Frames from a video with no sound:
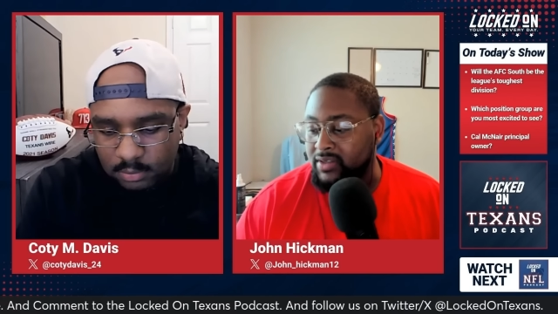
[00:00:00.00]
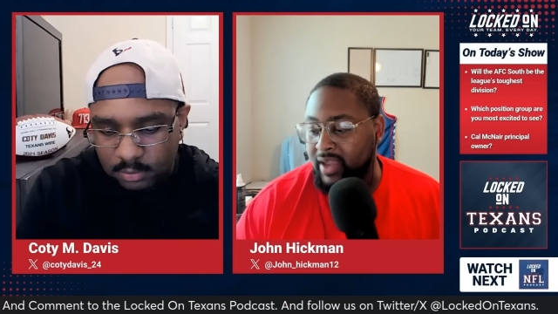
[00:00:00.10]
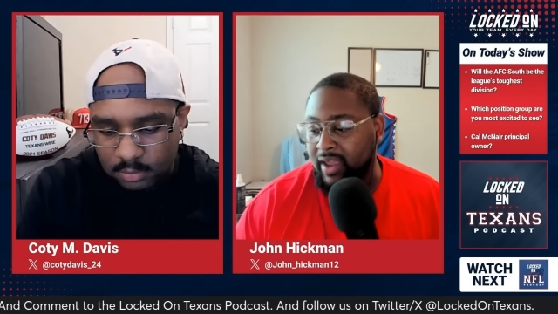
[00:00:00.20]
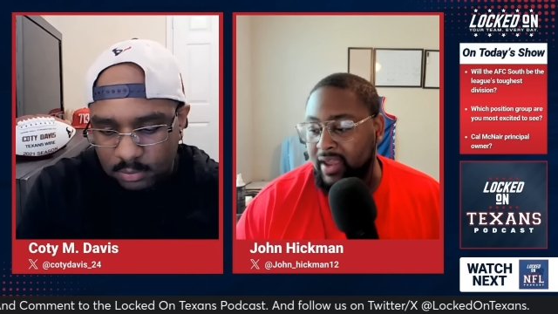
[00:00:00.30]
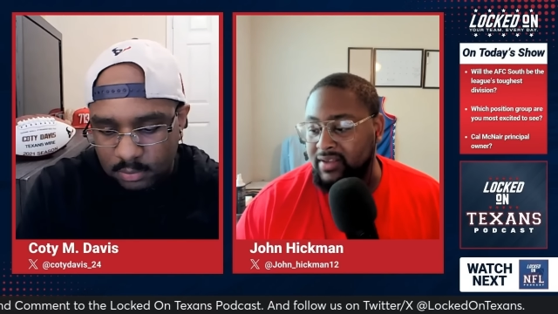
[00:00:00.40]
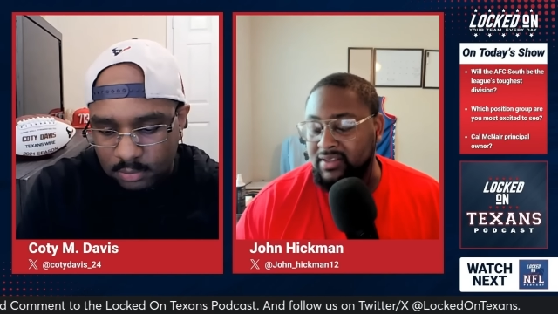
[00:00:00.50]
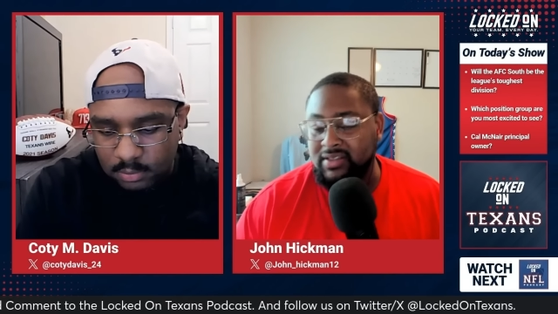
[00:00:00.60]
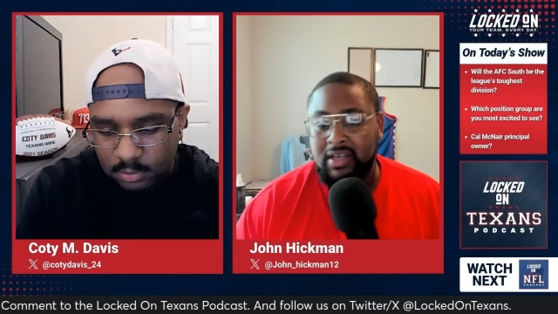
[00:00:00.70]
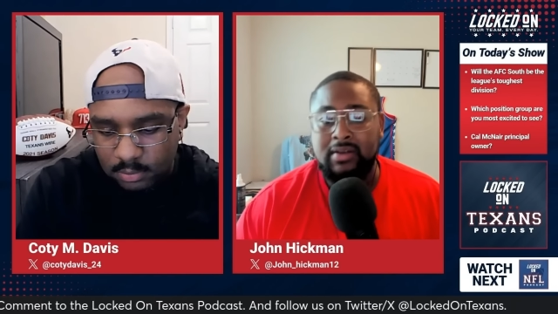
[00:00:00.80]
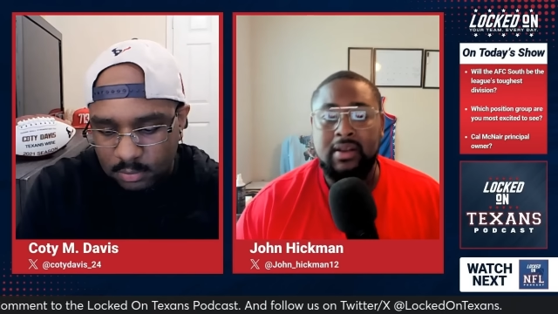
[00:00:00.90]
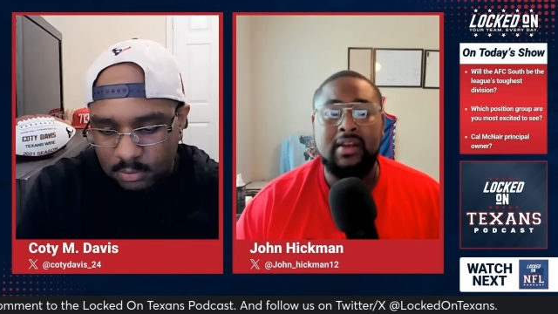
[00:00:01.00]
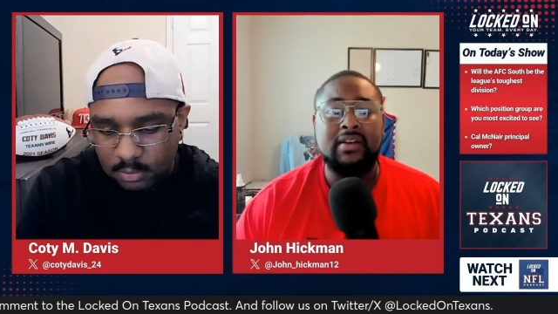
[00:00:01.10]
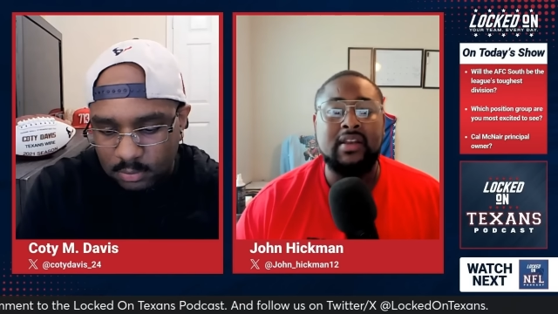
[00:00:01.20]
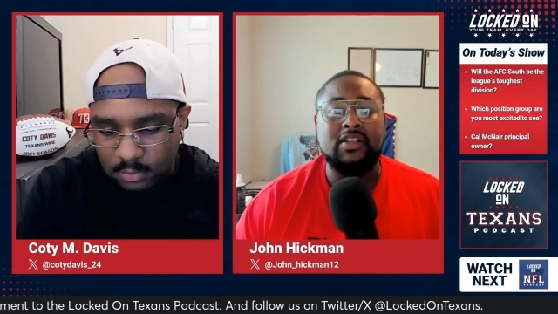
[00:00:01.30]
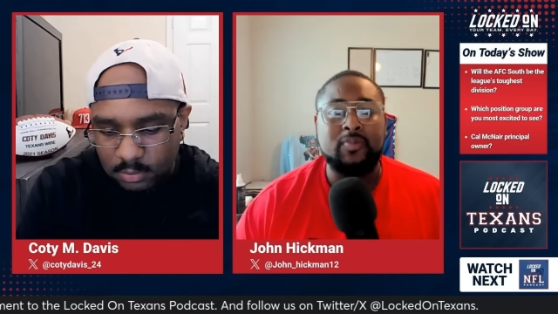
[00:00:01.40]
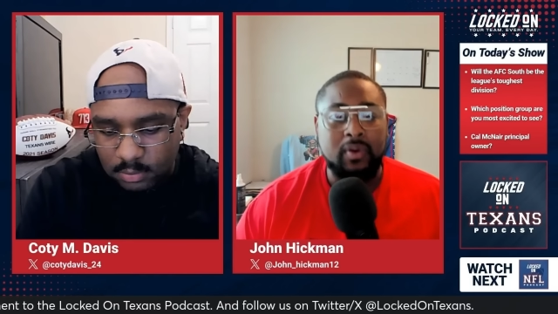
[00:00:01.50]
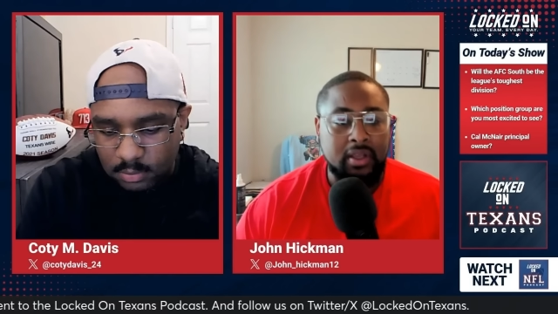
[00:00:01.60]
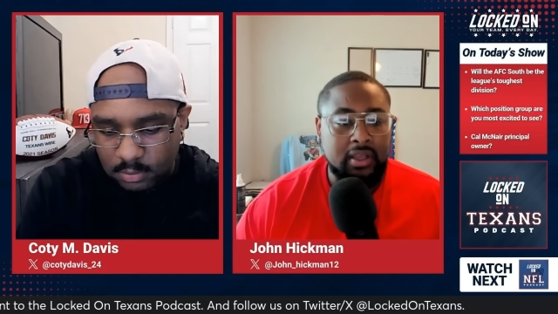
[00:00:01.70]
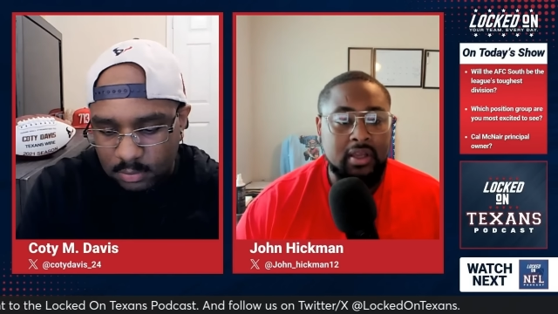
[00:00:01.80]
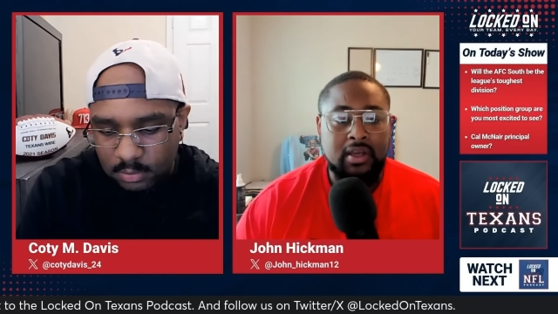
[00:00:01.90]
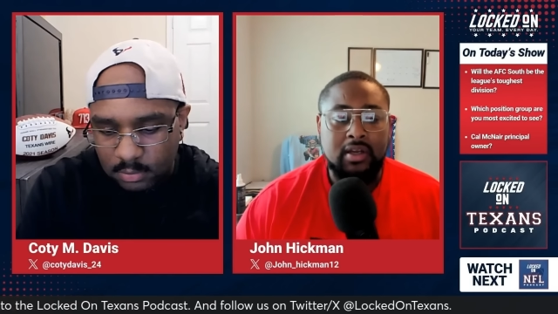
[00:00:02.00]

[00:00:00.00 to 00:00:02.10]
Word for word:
Speaker 1: as a team that desperately